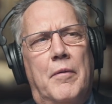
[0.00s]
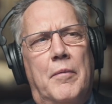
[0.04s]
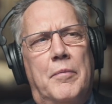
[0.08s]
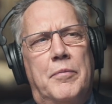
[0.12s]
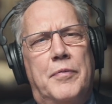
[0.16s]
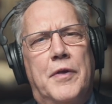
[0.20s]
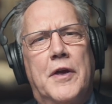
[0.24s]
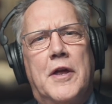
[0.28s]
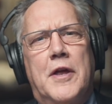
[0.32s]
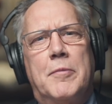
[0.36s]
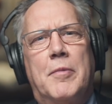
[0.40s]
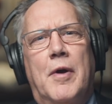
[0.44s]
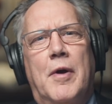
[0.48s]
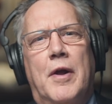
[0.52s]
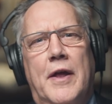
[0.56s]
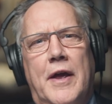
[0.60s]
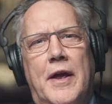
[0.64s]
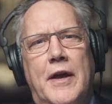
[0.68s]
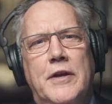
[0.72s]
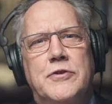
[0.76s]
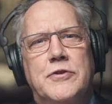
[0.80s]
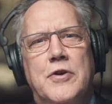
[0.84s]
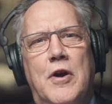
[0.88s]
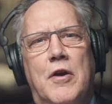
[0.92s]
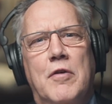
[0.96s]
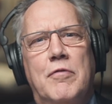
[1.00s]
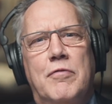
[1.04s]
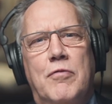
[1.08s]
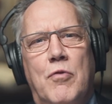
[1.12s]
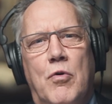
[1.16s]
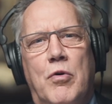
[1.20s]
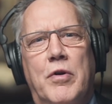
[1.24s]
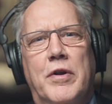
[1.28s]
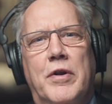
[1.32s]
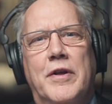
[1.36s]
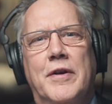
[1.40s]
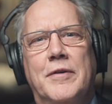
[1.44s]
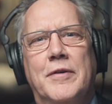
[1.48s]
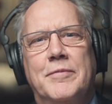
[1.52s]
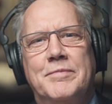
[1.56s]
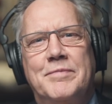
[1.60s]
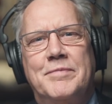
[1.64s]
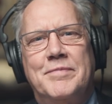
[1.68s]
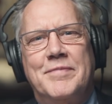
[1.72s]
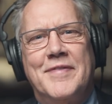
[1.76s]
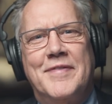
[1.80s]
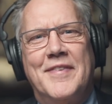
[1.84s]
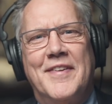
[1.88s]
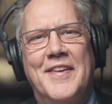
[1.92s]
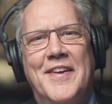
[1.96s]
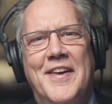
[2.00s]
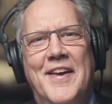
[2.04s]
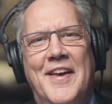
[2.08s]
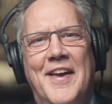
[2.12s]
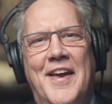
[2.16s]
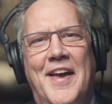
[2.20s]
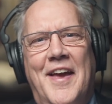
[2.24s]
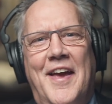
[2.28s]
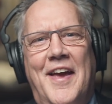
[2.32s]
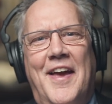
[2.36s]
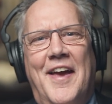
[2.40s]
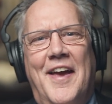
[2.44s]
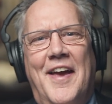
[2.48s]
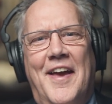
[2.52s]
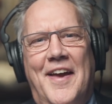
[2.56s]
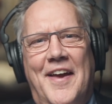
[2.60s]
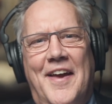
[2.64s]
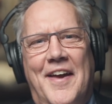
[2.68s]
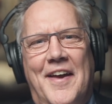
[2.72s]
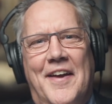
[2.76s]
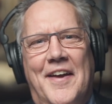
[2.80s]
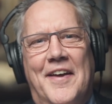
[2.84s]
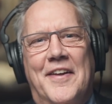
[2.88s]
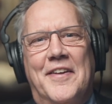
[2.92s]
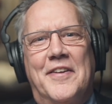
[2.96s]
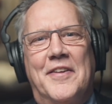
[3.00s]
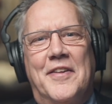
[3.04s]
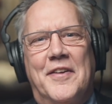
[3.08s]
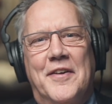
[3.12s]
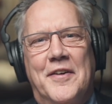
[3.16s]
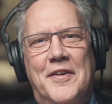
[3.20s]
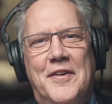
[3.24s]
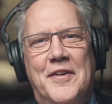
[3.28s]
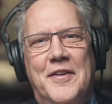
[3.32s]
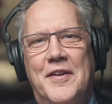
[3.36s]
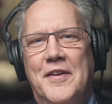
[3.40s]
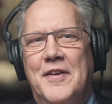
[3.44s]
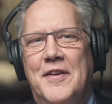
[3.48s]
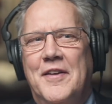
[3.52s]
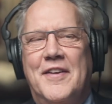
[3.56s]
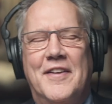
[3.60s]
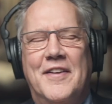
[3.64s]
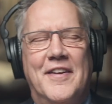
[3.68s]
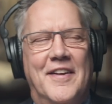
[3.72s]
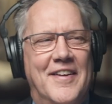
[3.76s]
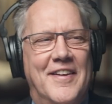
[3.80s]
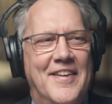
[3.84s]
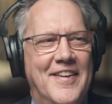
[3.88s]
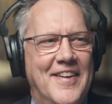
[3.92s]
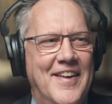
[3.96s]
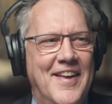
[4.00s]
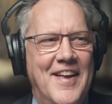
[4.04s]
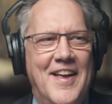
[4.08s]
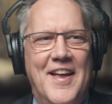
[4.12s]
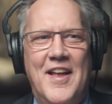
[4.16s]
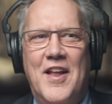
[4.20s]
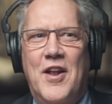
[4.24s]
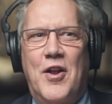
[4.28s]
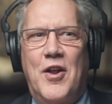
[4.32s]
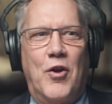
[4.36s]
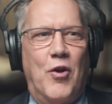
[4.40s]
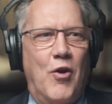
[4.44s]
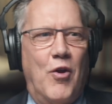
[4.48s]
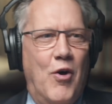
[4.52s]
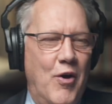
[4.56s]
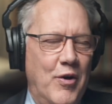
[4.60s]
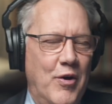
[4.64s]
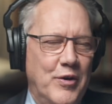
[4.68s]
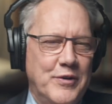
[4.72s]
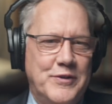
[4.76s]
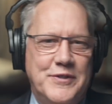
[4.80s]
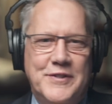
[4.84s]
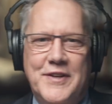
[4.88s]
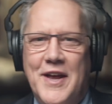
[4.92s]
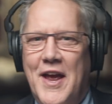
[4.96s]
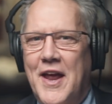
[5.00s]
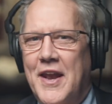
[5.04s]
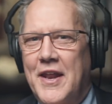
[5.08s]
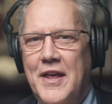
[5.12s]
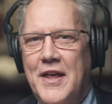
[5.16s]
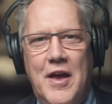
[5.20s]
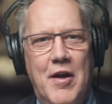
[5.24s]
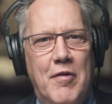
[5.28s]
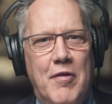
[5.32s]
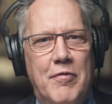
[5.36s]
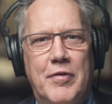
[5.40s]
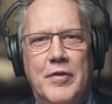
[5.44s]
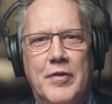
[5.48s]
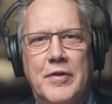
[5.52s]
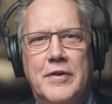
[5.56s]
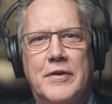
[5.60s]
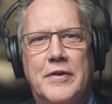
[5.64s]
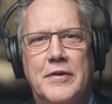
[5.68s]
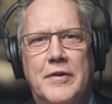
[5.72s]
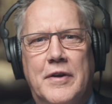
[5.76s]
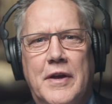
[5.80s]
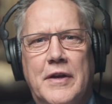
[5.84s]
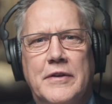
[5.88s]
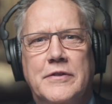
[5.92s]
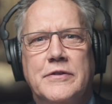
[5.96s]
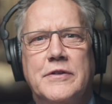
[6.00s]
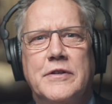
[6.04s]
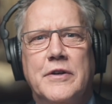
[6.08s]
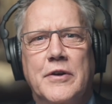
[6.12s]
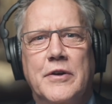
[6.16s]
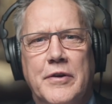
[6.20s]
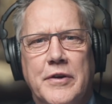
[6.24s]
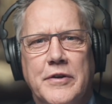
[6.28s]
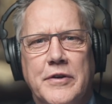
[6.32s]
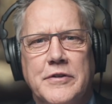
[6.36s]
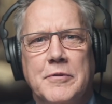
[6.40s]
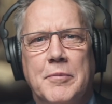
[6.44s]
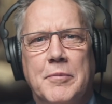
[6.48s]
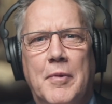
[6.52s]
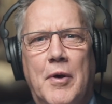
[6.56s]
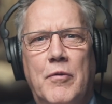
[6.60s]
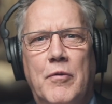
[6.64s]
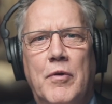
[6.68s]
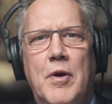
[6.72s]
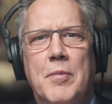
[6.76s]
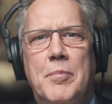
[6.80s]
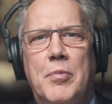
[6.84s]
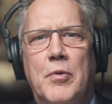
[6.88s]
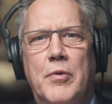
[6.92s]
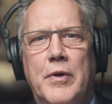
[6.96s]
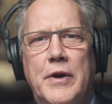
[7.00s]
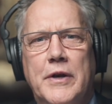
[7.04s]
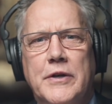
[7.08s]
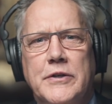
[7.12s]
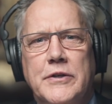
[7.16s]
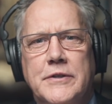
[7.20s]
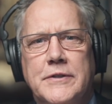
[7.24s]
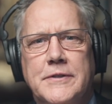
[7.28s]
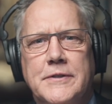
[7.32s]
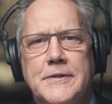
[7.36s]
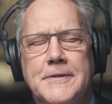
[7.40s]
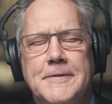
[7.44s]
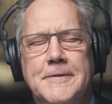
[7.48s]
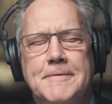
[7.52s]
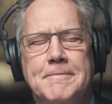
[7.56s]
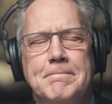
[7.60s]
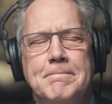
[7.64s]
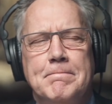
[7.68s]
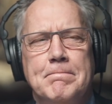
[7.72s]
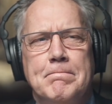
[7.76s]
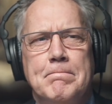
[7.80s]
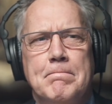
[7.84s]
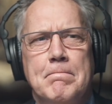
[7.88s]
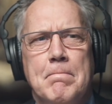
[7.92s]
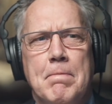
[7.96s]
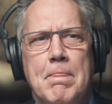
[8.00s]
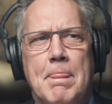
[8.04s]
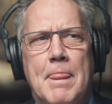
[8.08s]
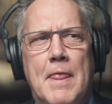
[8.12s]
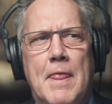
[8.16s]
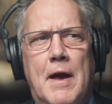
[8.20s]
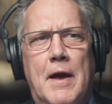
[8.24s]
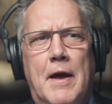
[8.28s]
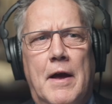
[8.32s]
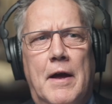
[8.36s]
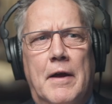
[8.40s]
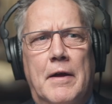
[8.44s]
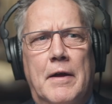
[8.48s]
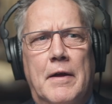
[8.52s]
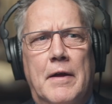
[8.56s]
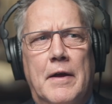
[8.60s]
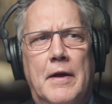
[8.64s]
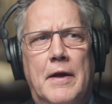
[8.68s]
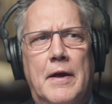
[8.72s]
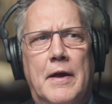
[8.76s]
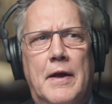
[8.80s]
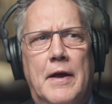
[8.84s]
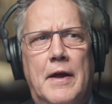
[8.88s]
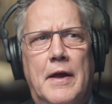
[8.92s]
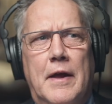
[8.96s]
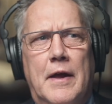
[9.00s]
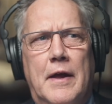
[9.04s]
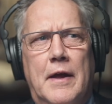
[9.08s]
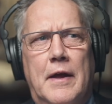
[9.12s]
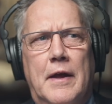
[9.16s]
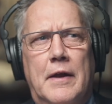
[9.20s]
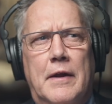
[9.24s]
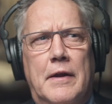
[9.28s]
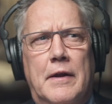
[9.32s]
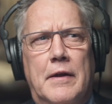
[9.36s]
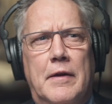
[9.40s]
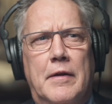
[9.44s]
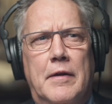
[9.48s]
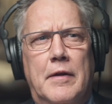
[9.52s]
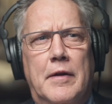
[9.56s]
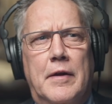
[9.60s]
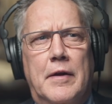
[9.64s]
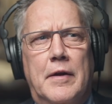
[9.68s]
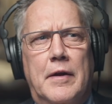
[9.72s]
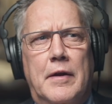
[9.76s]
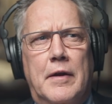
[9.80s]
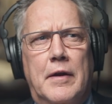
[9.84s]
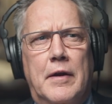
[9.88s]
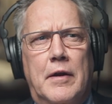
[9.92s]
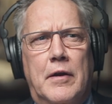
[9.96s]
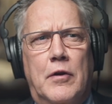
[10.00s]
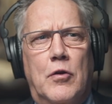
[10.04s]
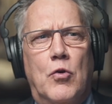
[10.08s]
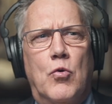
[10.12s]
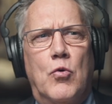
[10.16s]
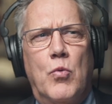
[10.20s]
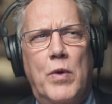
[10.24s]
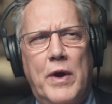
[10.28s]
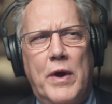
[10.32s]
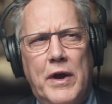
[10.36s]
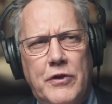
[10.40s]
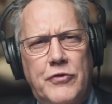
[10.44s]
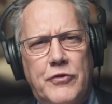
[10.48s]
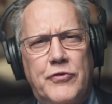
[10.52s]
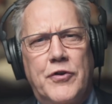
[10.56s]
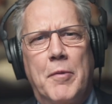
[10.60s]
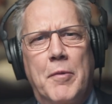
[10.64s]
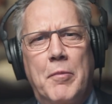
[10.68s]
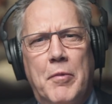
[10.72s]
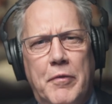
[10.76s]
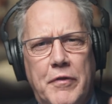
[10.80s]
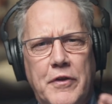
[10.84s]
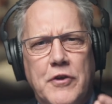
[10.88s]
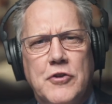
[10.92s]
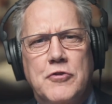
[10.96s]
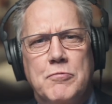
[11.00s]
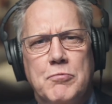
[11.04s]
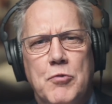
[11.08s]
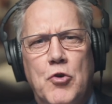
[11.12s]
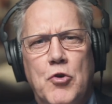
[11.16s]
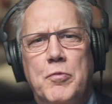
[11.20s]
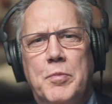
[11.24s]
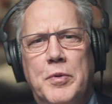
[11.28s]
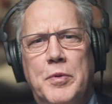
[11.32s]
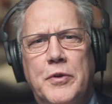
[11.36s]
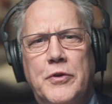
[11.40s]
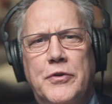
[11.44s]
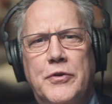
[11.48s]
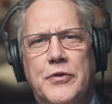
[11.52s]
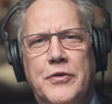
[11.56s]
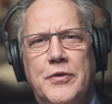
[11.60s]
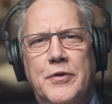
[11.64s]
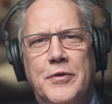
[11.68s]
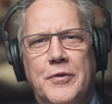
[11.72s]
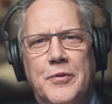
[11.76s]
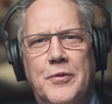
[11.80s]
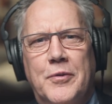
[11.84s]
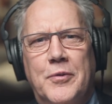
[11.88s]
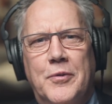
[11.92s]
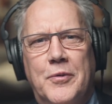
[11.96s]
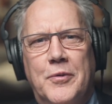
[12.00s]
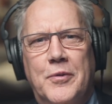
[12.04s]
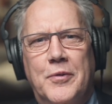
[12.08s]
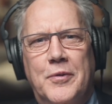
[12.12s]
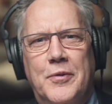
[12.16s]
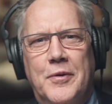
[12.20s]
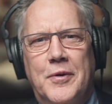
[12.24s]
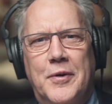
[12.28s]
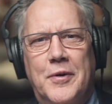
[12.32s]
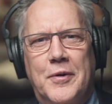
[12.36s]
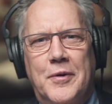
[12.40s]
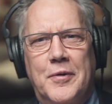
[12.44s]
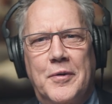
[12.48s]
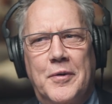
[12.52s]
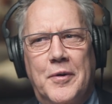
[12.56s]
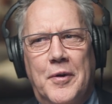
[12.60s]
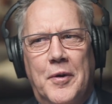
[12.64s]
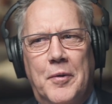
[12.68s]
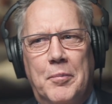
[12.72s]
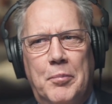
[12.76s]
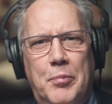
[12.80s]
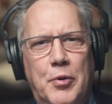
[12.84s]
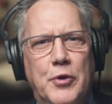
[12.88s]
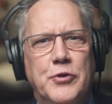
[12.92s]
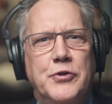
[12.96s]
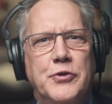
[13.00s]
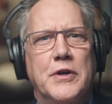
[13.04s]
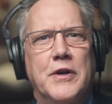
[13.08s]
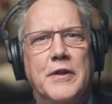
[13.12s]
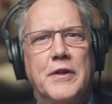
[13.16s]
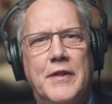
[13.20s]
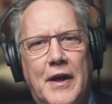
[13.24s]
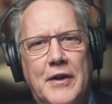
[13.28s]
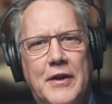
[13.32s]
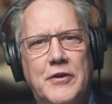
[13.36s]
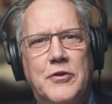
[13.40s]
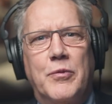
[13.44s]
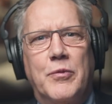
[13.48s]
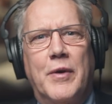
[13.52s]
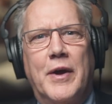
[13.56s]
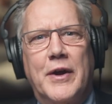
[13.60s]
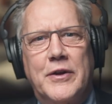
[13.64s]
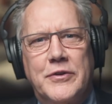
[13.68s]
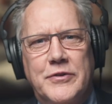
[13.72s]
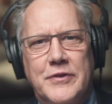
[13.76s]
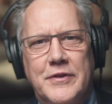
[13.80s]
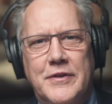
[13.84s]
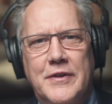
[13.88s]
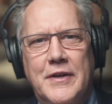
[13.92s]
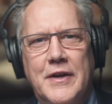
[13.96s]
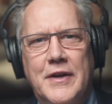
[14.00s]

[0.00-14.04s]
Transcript: Thinking about H.R. 40 and the long-standing effort to get serious about reparations. And in a way, some of these movements are pushing in that direction.